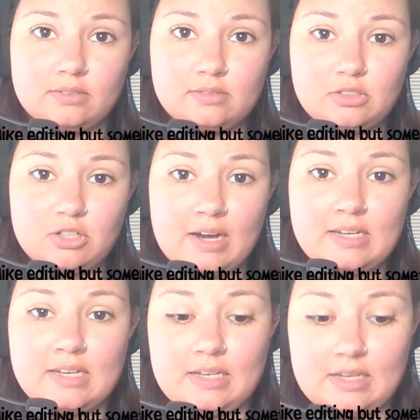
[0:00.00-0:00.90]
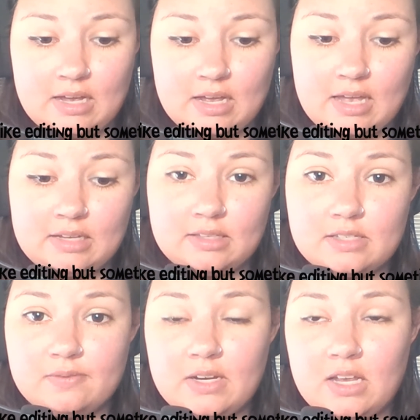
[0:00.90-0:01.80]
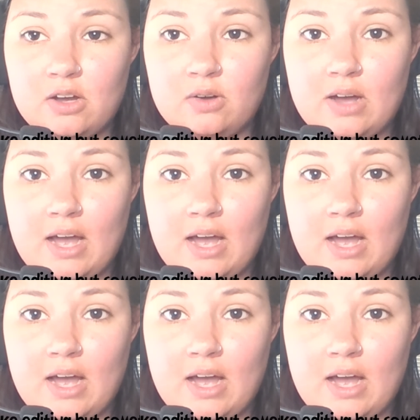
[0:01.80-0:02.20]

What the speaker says: trying to edit this video.